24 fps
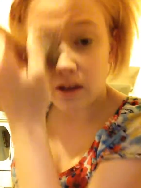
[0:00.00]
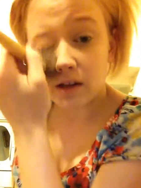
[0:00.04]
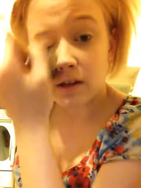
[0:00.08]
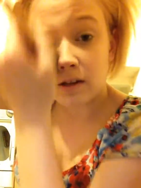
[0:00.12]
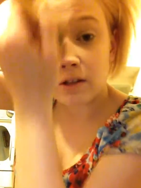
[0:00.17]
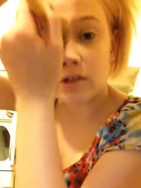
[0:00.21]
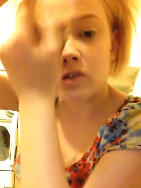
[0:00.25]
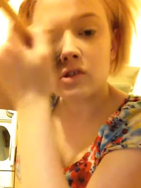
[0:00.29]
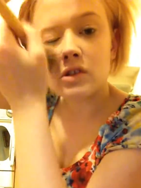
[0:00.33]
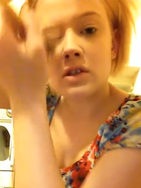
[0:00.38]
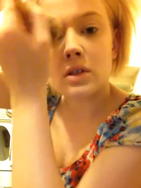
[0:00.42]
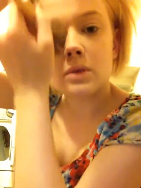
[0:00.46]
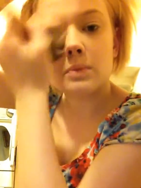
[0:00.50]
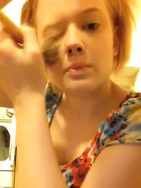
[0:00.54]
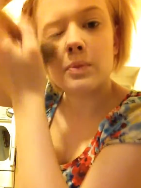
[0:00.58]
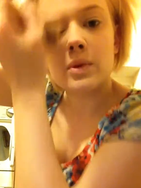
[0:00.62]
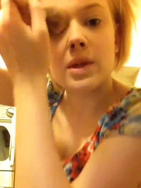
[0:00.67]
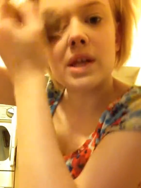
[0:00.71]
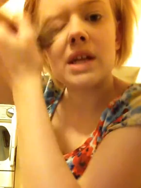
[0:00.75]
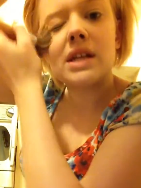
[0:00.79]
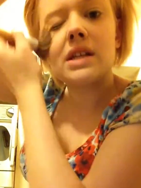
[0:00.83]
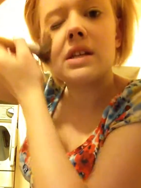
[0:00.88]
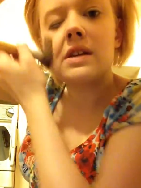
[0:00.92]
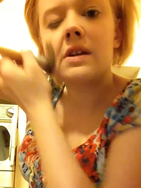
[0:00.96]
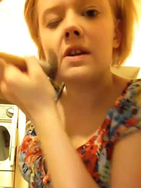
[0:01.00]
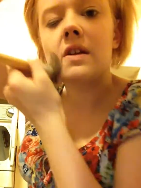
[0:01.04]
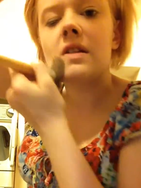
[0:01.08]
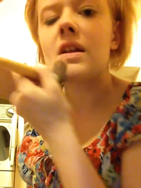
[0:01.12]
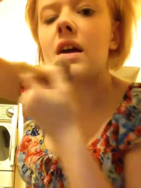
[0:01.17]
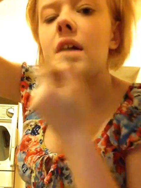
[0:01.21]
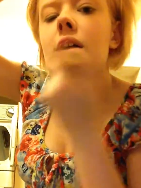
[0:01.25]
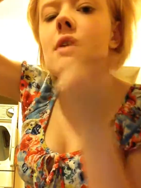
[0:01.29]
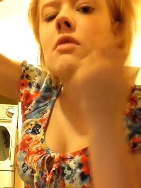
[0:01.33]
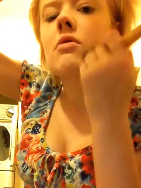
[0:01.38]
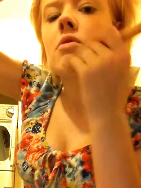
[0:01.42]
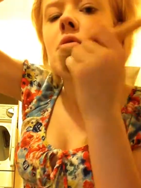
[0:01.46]
on it, just blend it.
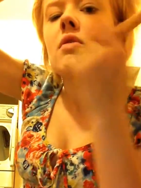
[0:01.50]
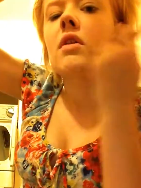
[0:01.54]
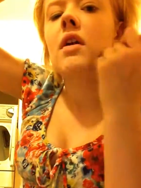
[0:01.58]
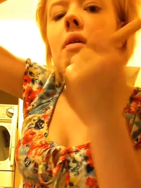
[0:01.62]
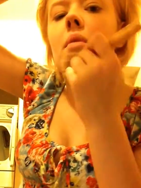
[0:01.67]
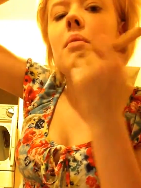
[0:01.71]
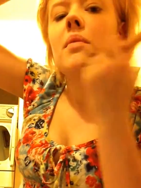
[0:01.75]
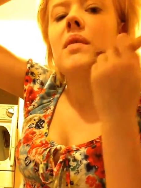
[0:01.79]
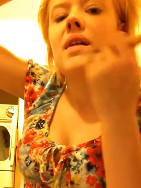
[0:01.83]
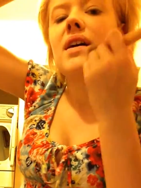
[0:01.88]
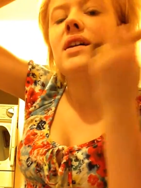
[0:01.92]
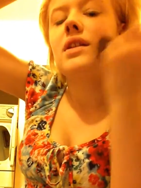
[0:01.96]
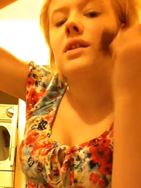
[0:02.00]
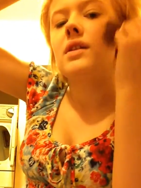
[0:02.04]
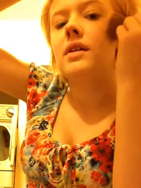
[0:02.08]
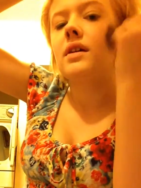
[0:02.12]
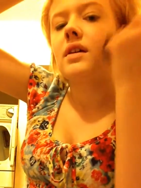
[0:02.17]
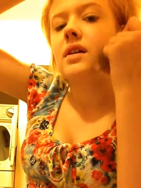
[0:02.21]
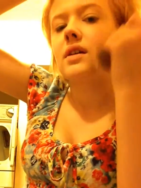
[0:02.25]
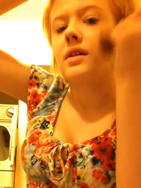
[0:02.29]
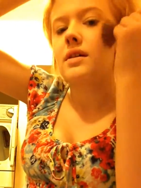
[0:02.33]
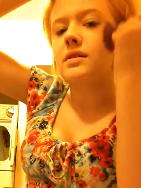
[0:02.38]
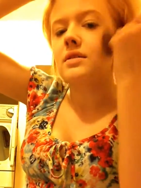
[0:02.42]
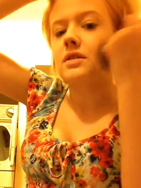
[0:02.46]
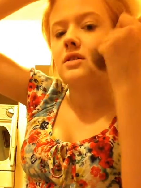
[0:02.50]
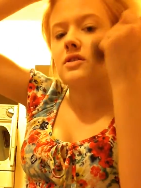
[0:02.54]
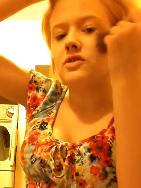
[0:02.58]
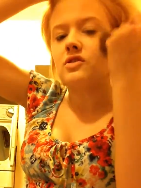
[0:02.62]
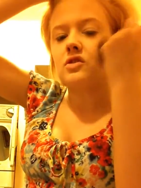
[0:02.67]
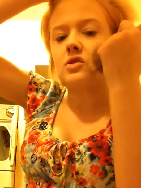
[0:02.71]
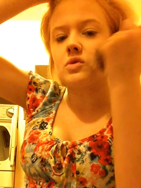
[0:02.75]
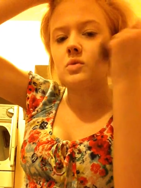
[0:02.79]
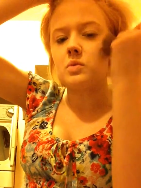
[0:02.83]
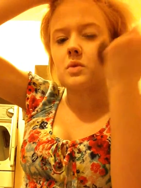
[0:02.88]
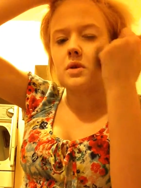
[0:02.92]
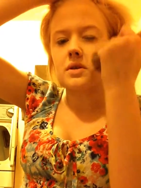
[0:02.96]
I recommend it because it
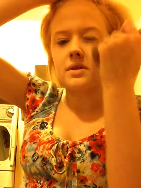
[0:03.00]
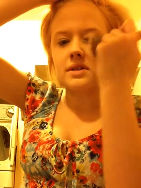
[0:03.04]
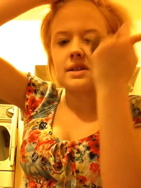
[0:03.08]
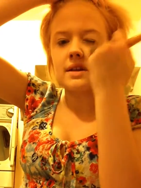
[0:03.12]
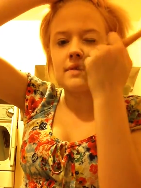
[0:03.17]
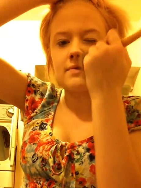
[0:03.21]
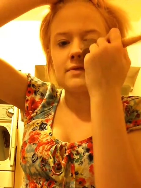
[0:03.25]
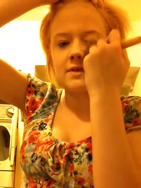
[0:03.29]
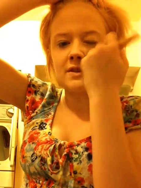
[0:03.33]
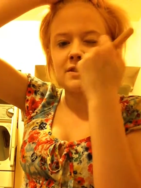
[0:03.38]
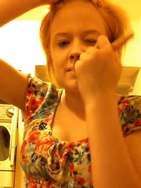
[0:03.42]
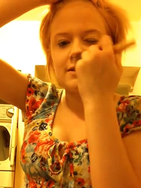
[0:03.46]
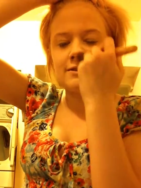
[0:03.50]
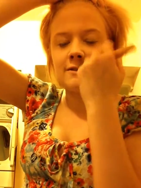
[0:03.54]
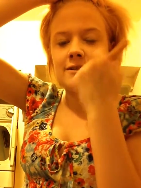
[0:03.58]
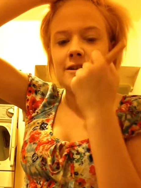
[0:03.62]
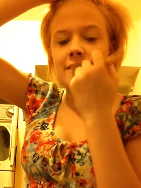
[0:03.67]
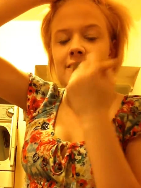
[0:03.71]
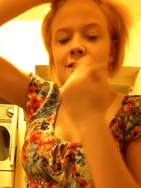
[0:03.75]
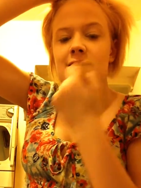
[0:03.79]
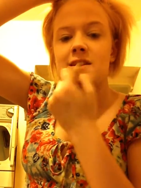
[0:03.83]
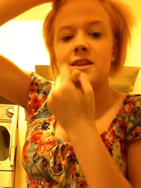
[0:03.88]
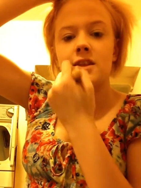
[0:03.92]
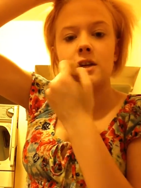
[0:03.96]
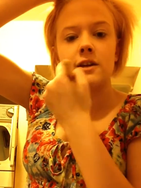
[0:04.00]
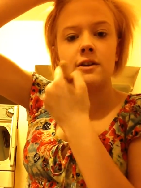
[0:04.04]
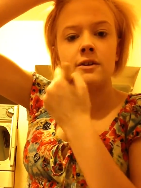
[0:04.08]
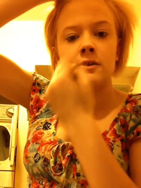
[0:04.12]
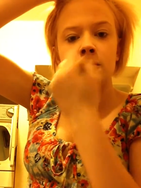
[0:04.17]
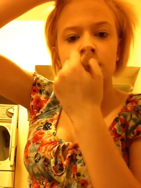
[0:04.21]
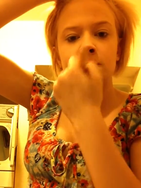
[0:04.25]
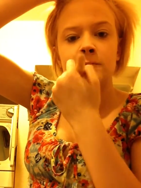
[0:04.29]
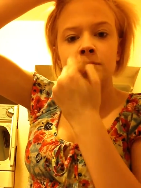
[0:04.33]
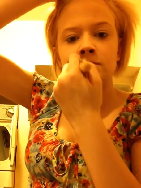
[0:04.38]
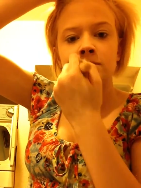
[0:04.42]
just works everything together.